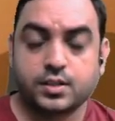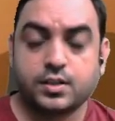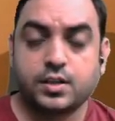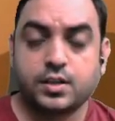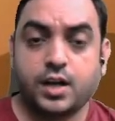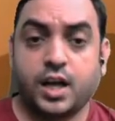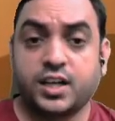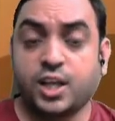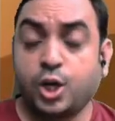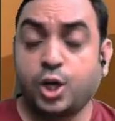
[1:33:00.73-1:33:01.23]

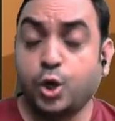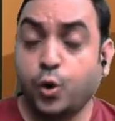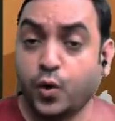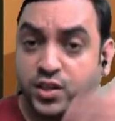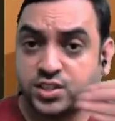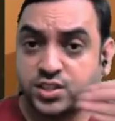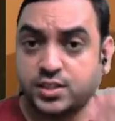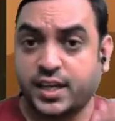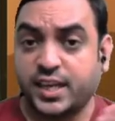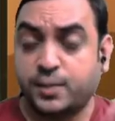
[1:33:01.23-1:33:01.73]
at a lower
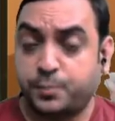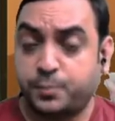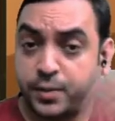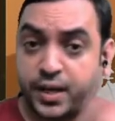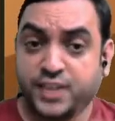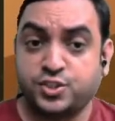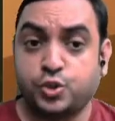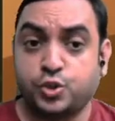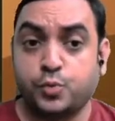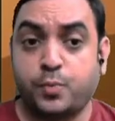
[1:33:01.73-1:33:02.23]
strike
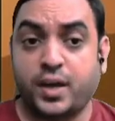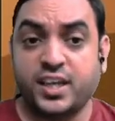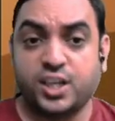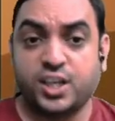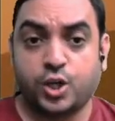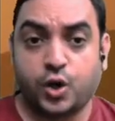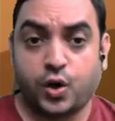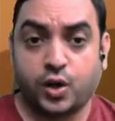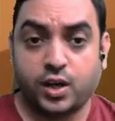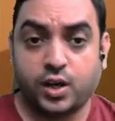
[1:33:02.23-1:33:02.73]
price, you buy
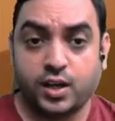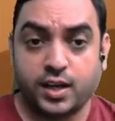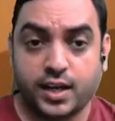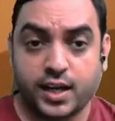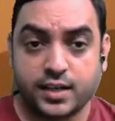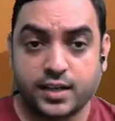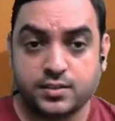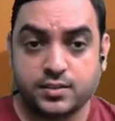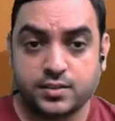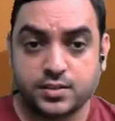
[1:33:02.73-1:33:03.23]
call.
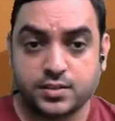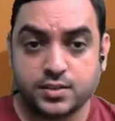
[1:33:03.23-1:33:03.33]
At